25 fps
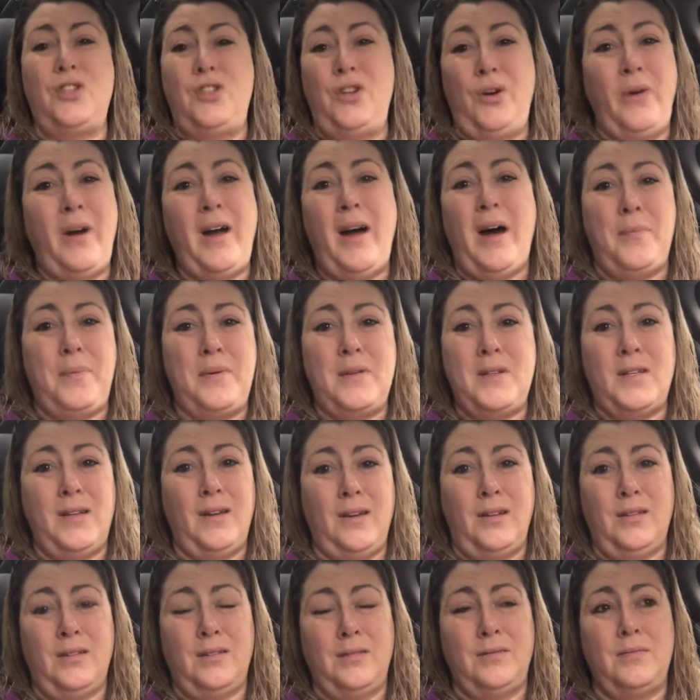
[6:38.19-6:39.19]
do it up
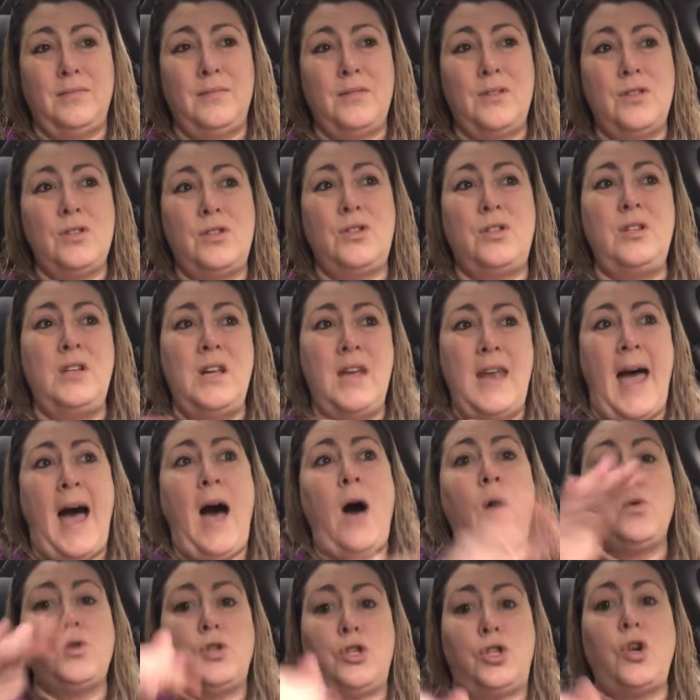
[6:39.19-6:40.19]
until
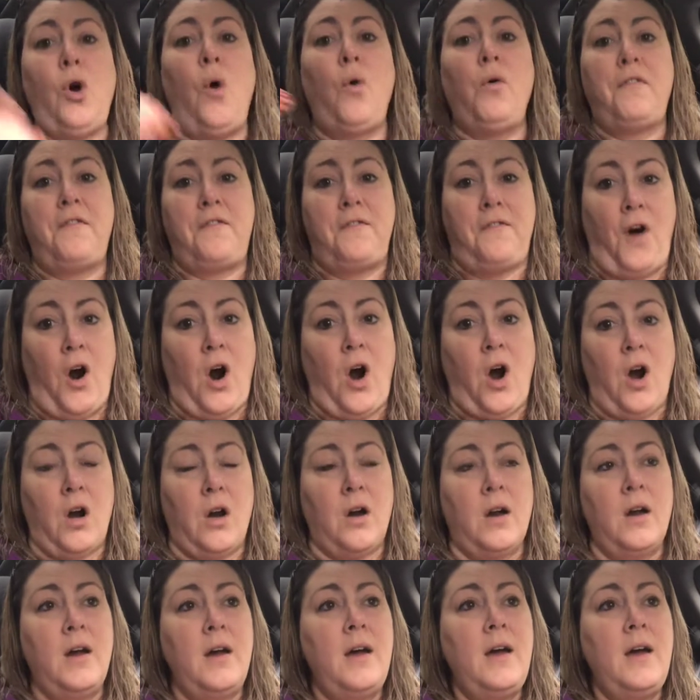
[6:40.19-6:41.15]
now so far.